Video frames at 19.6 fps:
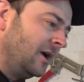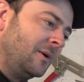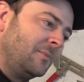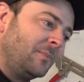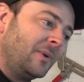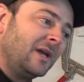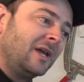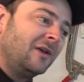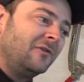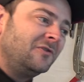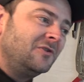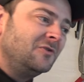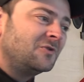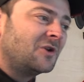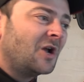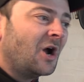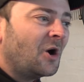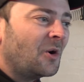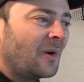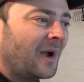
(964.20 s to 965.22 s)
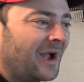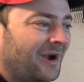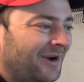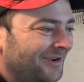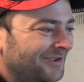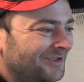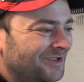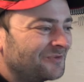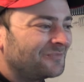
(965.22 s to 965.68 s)
But if you go
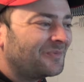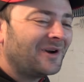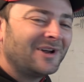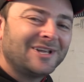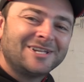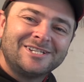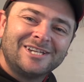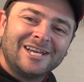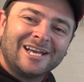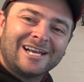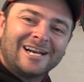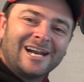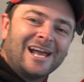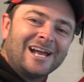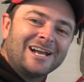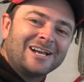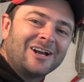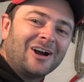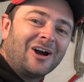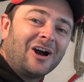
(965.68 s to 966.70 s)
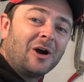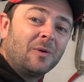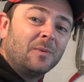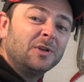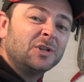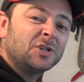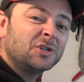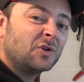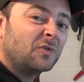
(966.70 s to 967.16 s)
out and you buy a second-hand car,
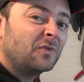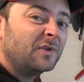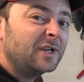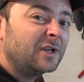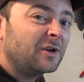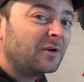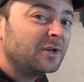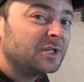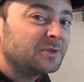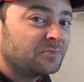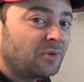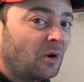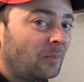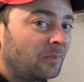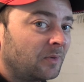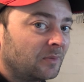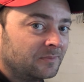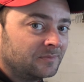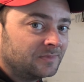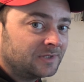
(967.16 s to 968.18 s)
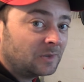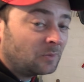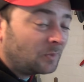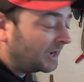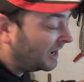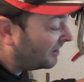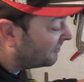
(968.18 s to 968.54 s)
which has already got its problems, it will